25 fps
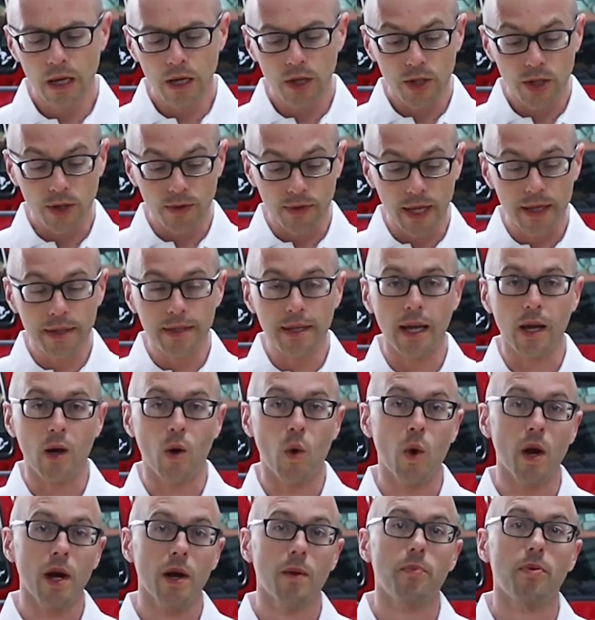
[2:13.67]
So that's a
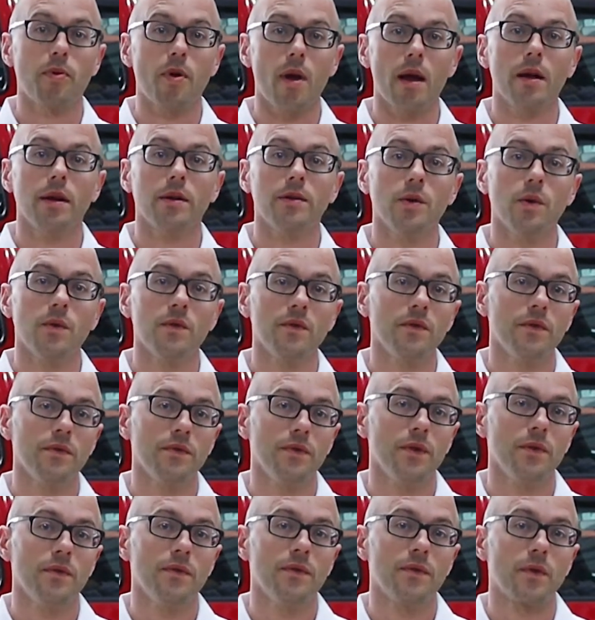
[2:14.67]
quick product
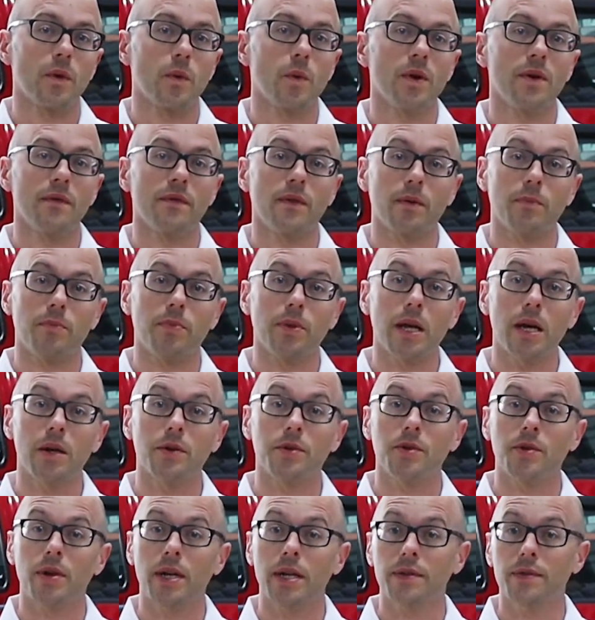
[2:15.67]
overview for one of our BLAU
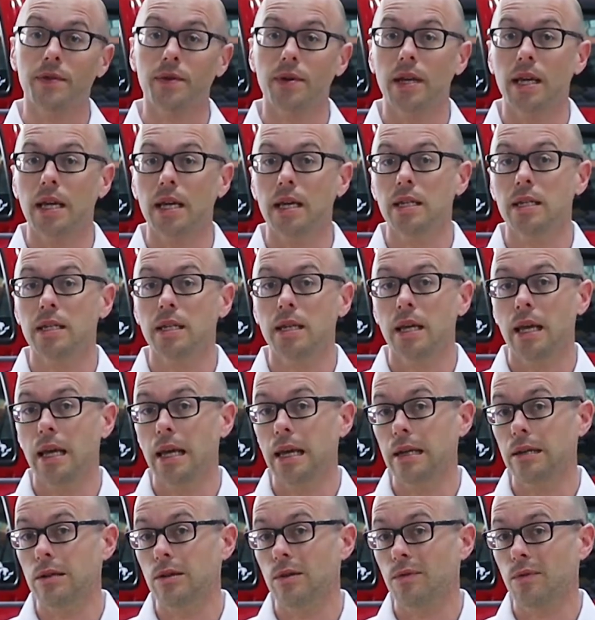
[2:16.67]
transfer case
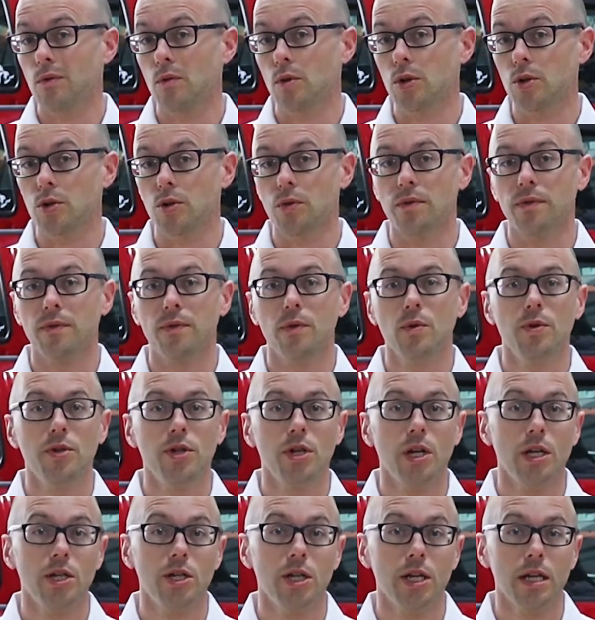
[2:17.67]
and differential fluid
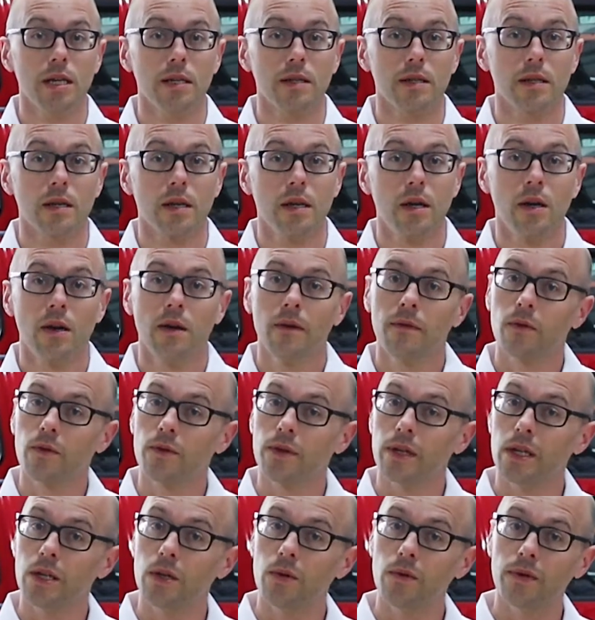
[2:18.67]
change kits for
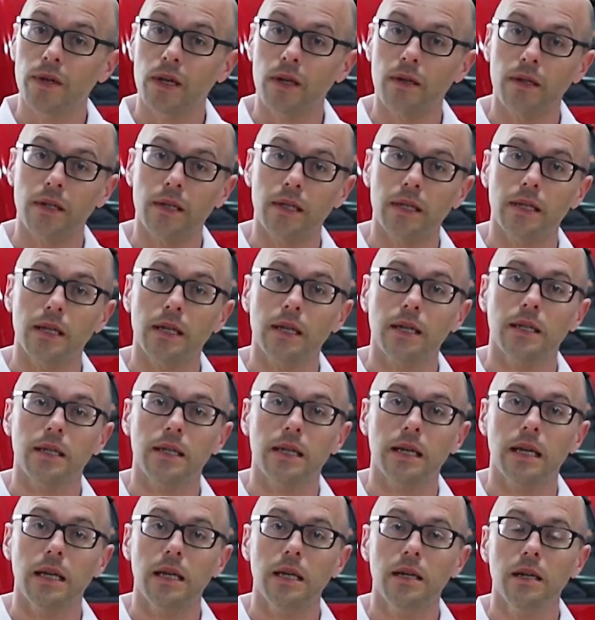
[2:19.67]
the
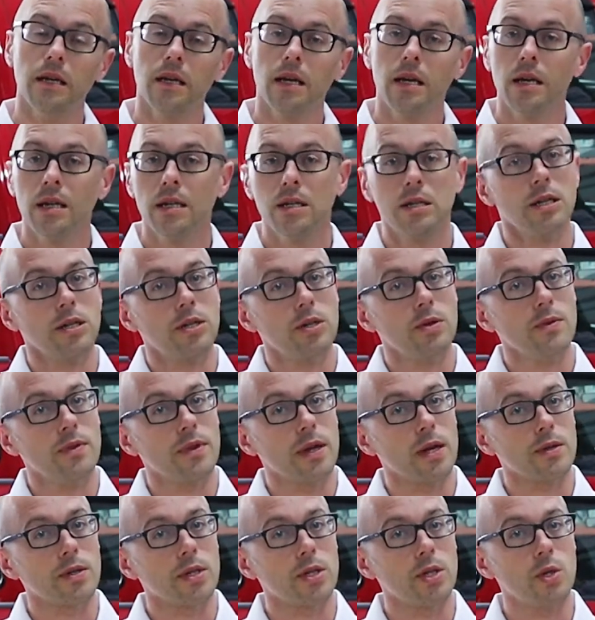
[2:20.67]
2016 to
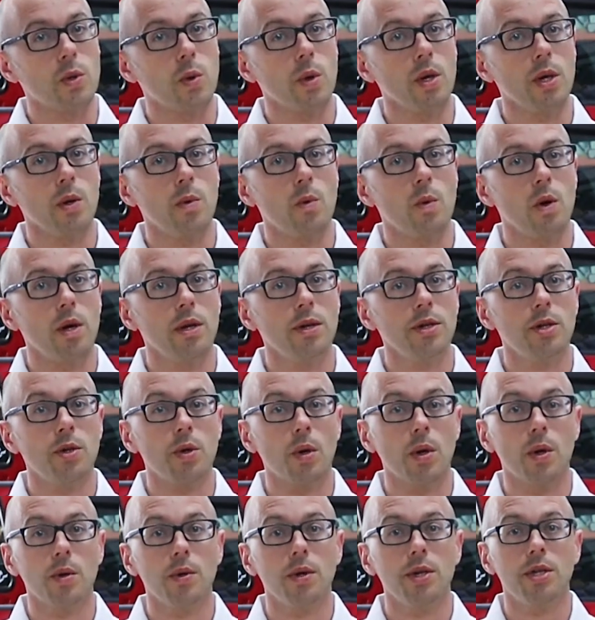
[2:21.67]
2021
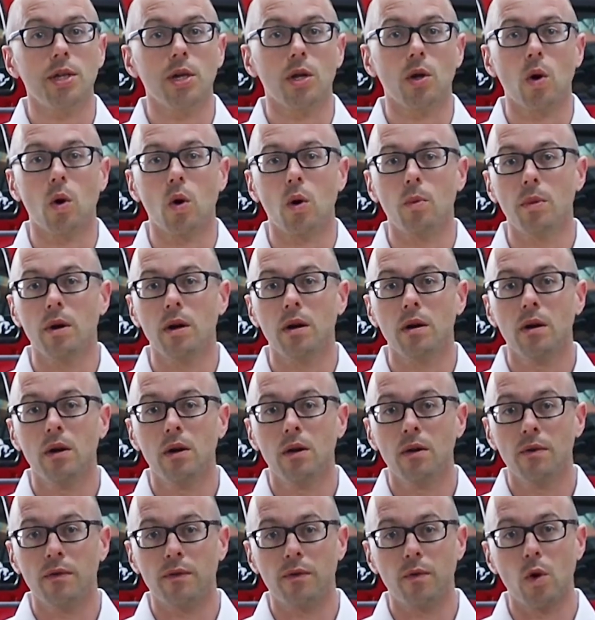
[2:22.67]
Toyota Tacoma
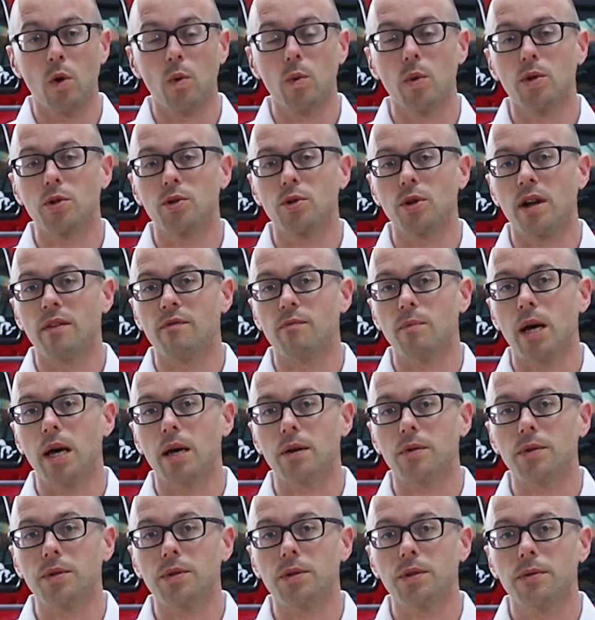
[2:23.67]
four-wheel drive
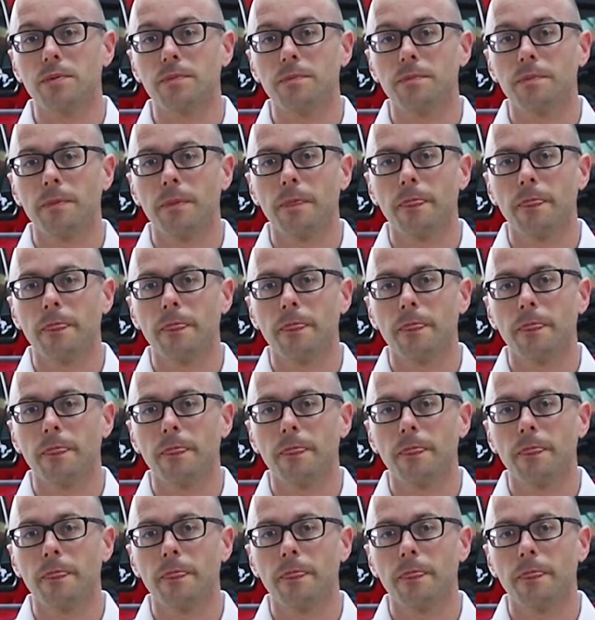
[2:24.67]
models.